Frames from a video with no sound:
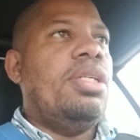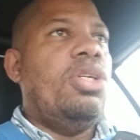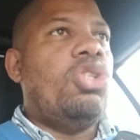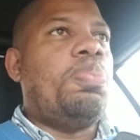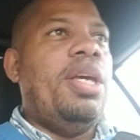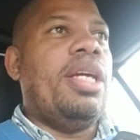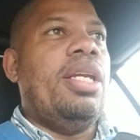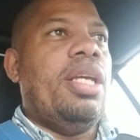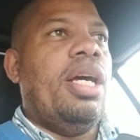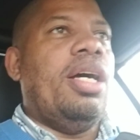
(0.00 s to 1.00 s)

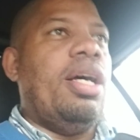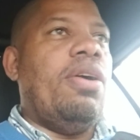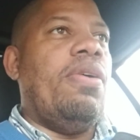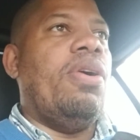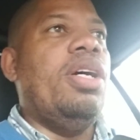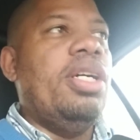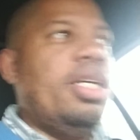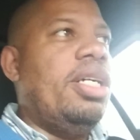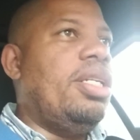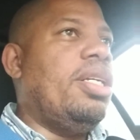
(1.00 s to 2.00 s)
speaking
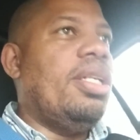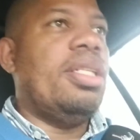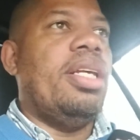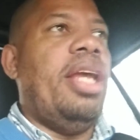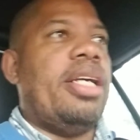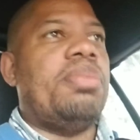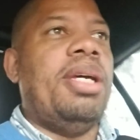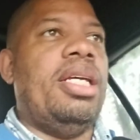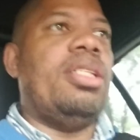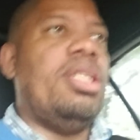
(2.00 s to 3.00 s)
hood. The next
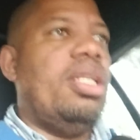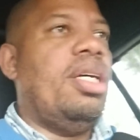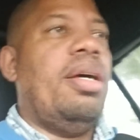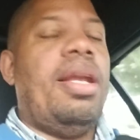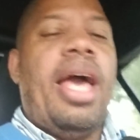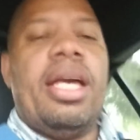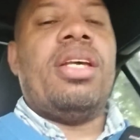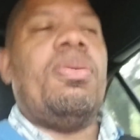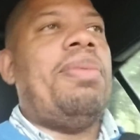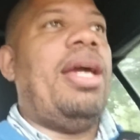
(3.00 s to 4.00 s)
minute, like,
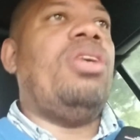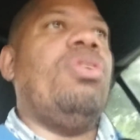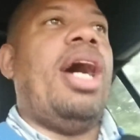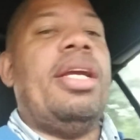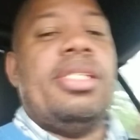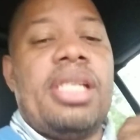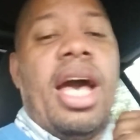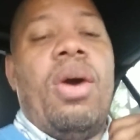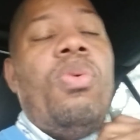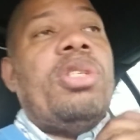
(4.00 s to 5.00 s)
man, you gotta
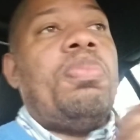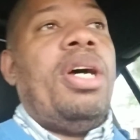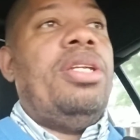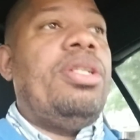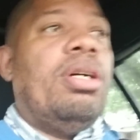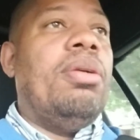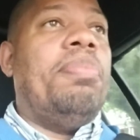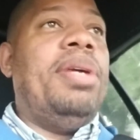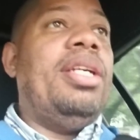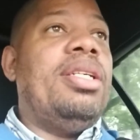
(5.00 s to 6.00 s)
decide which brother you gonna
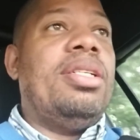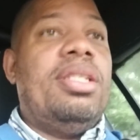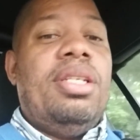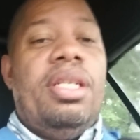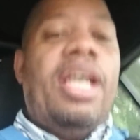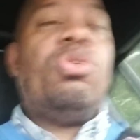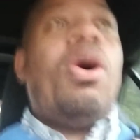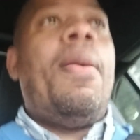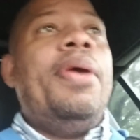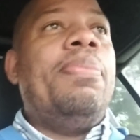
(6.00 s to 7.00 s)
be. That's
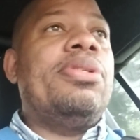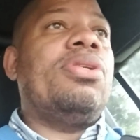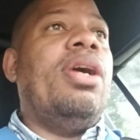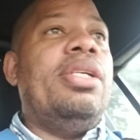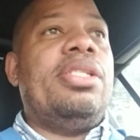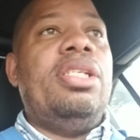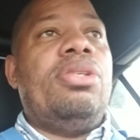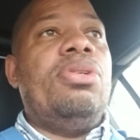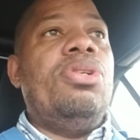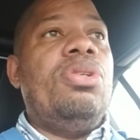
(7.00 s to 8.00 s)
why people starting to see
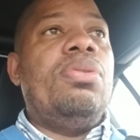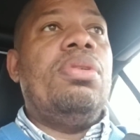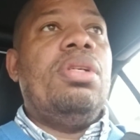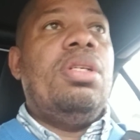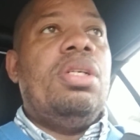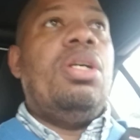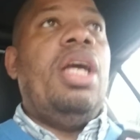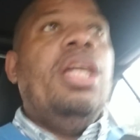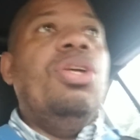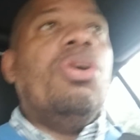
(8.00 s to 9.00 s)
through you.
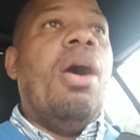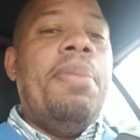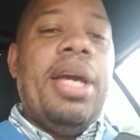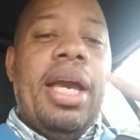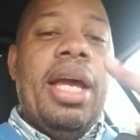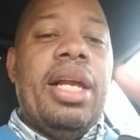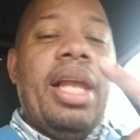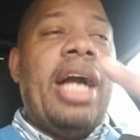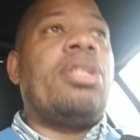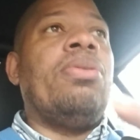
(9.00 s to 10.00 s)
Either you're gonna be an
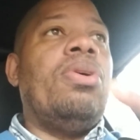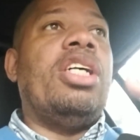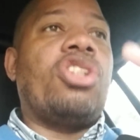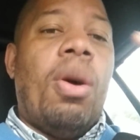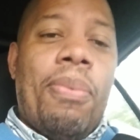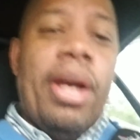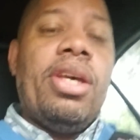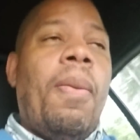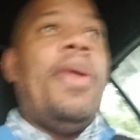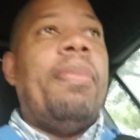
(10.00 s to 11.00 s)
intellectual that's gonna bring
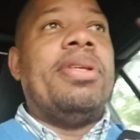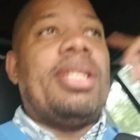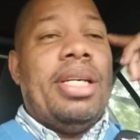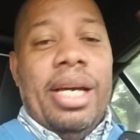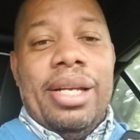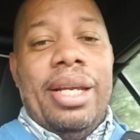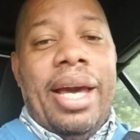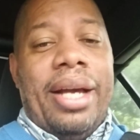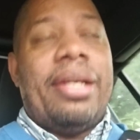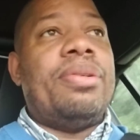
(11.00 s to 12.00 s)
your people to the
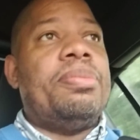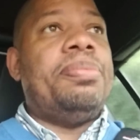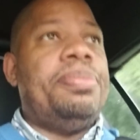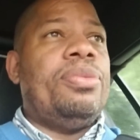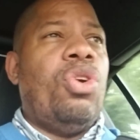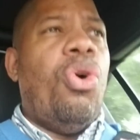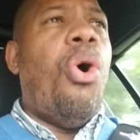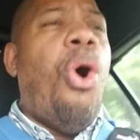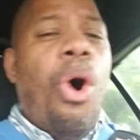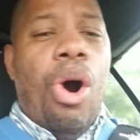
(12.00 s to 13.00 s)
intellect,
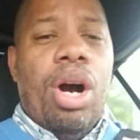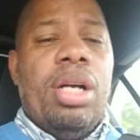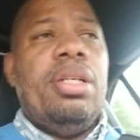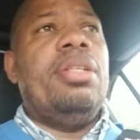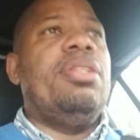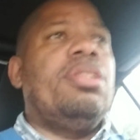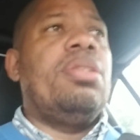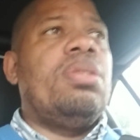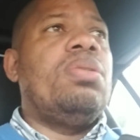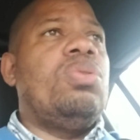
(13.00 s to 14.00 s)
or
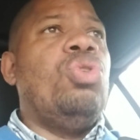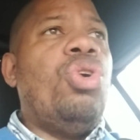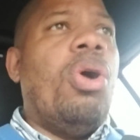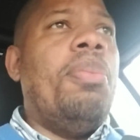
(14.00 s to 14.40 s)
you're gonna